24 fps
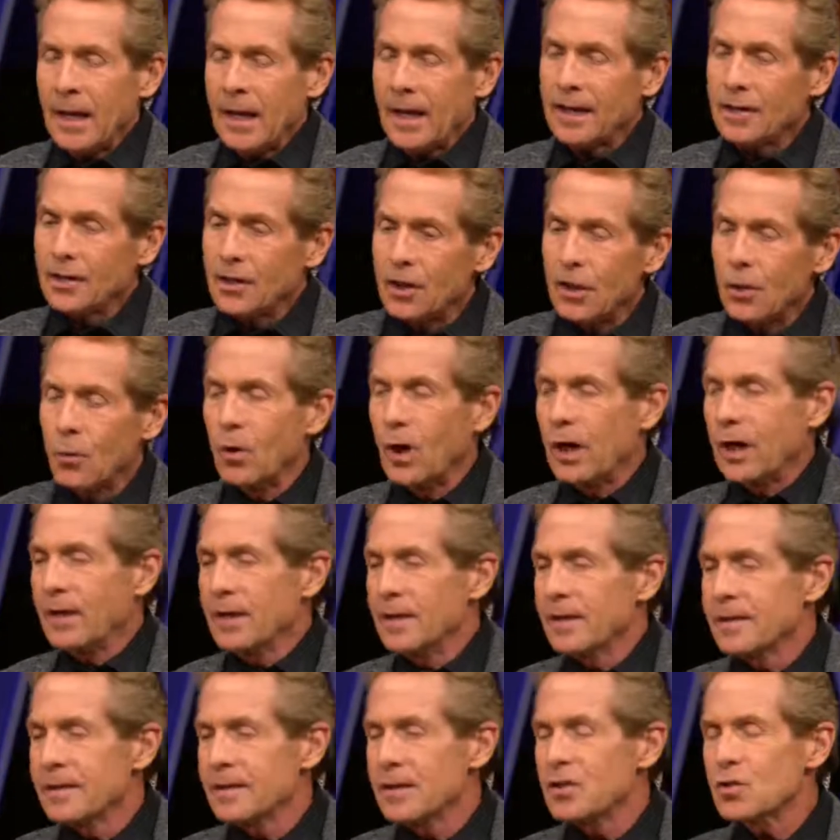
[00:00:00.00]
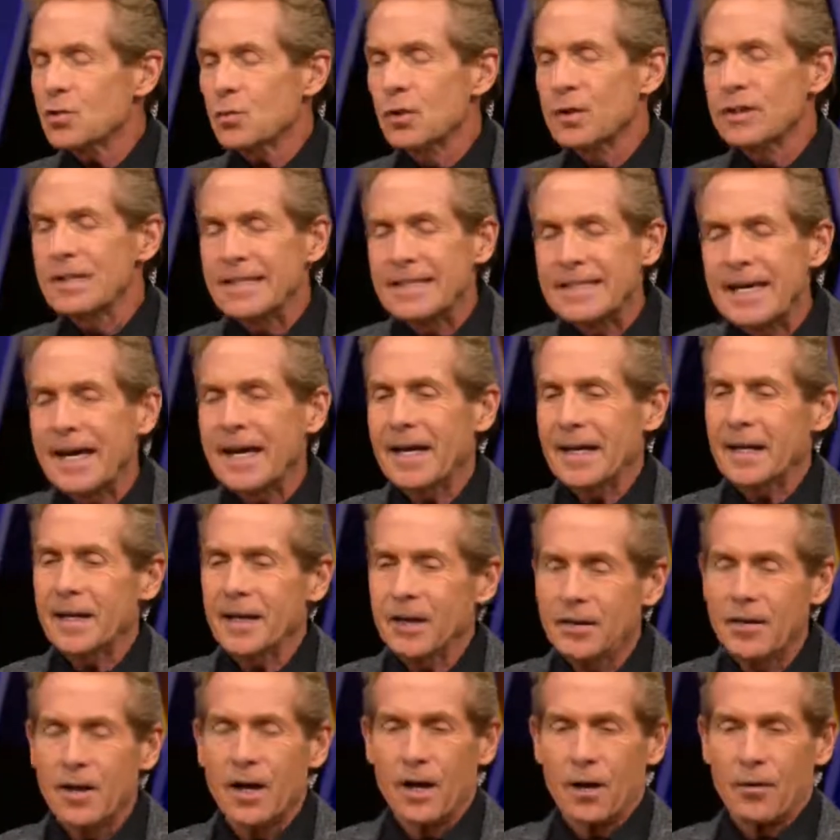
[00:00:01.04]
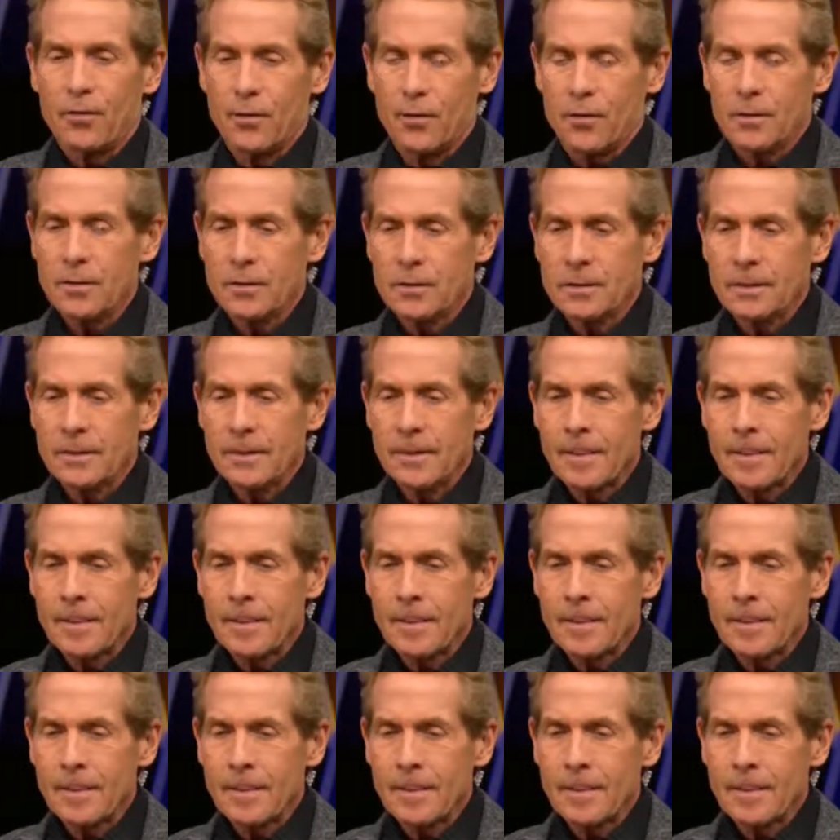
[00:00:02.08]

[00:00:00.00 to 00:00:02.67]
And you know what? This was yet another